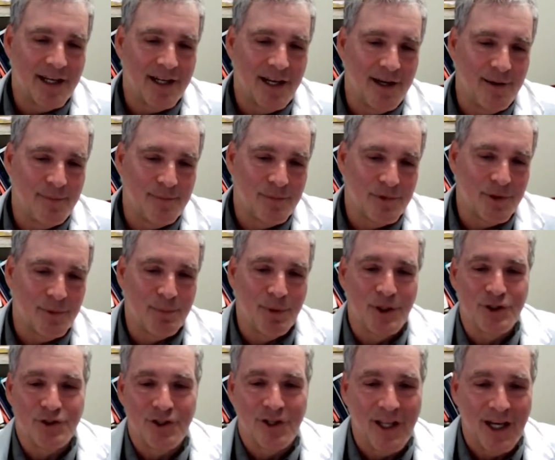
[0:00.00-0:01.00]
to
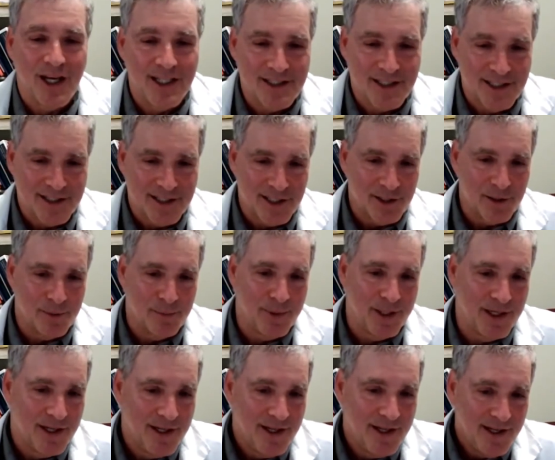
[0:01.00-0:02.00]
personalize this a little
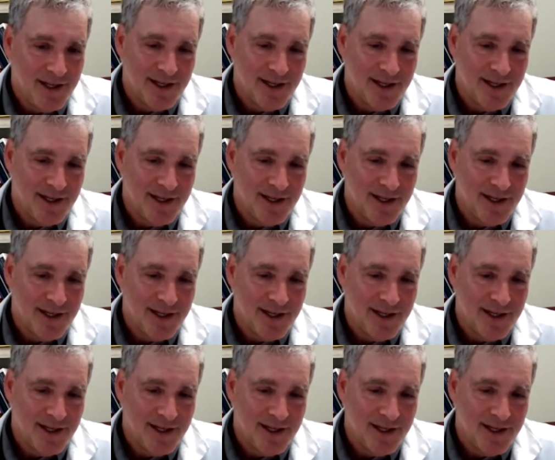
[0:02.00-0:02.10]
bit,